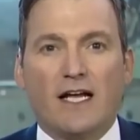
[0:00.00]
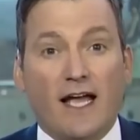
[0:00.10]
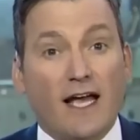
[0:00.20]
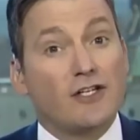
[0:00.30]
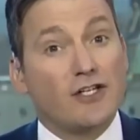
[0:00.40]

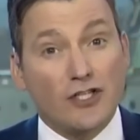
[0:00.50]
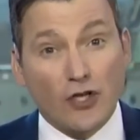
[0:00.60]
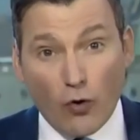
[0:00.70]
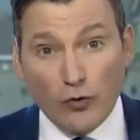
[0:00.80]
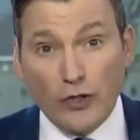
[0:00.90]
And she's
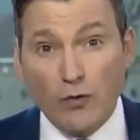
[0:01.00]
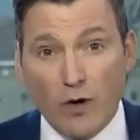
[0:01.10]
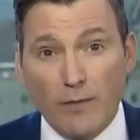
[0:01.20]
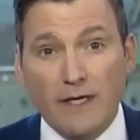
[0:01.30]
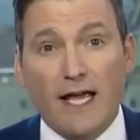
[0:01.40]
the only
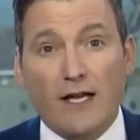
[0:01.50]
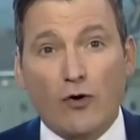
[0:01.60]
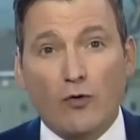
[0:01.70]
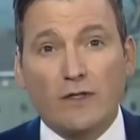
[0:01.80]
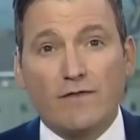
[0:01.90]
woman and
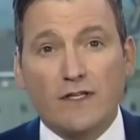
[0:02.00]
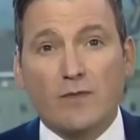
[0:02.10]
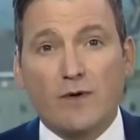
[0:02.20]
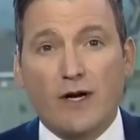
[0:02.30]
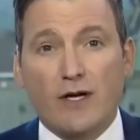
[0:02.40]
only
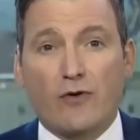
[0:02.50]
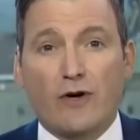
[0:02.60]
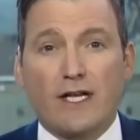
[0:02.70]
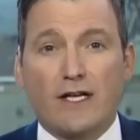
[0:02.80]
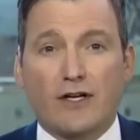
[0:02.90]
visible
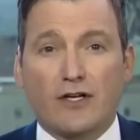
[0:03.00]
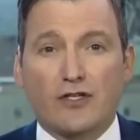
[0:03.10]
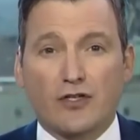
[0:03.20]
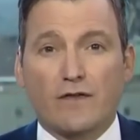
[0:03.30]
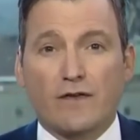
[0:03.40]
minority in the
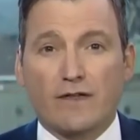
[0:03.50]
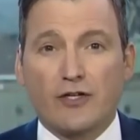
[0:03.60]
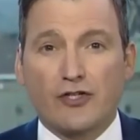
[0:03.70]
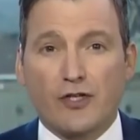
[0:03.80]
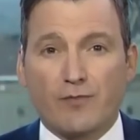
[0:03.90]
Conservative
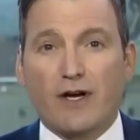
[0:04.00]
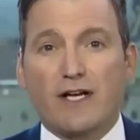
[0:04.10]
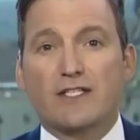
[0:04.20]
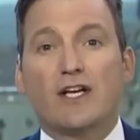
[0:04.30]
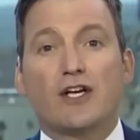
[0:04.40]
leadership
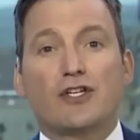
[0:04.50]
race.